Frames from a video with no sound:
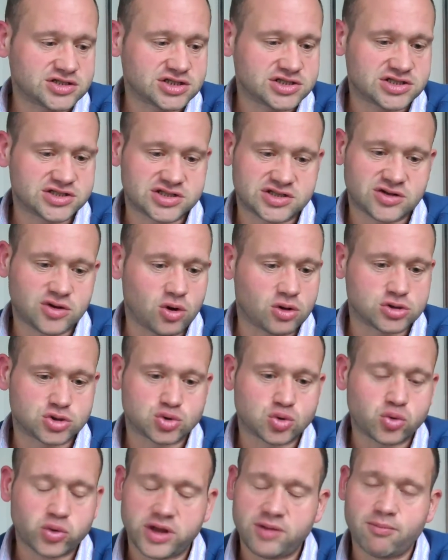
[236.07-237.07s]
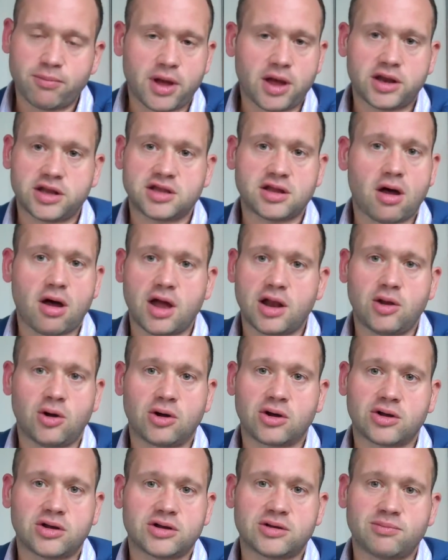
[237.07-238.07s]
just got drawn in by the
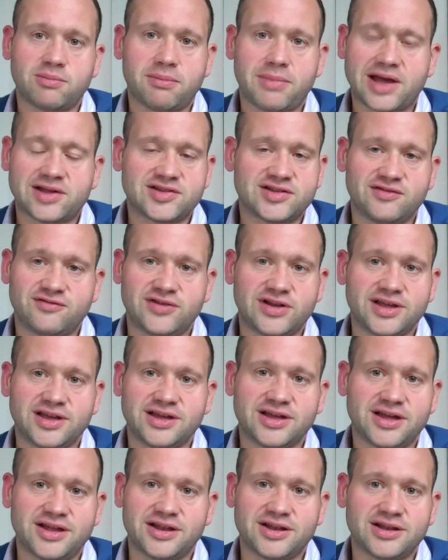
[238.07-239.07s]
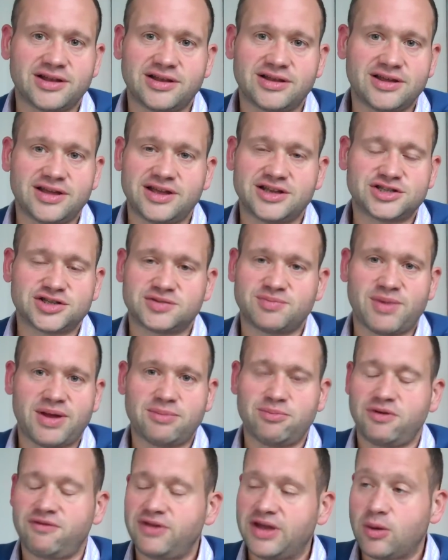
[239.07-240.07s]
dialogue massively, and it just
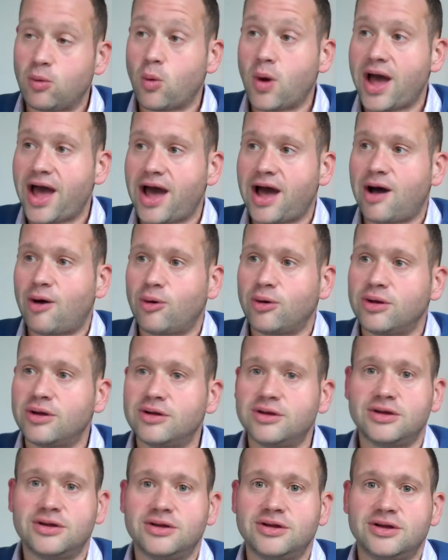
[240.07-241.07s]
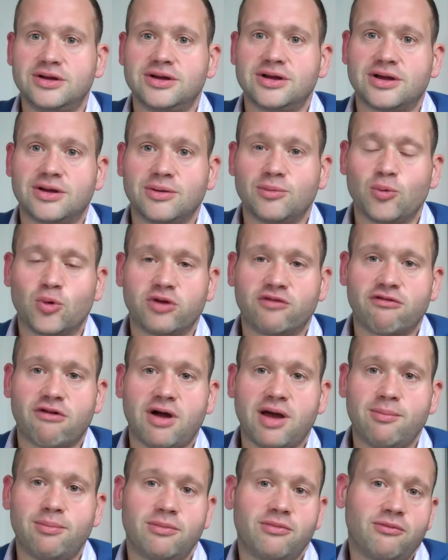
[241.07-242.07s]
made me think, wow, I want to
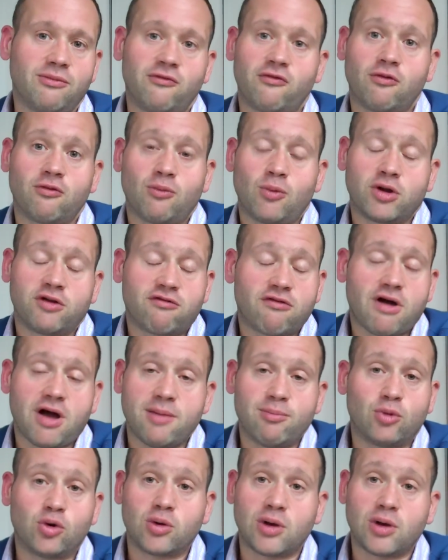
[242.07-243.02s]
write, want to write